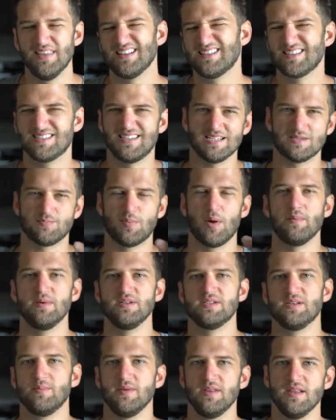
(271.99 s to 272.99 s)
That's probably
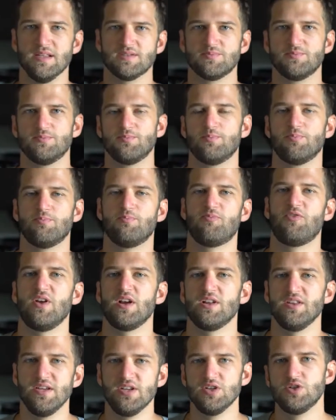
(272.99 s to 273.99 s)
something that's
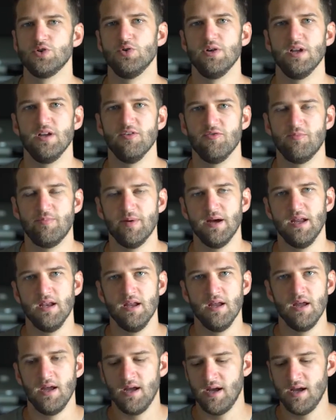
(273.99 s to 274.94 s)
fairly intuitive, but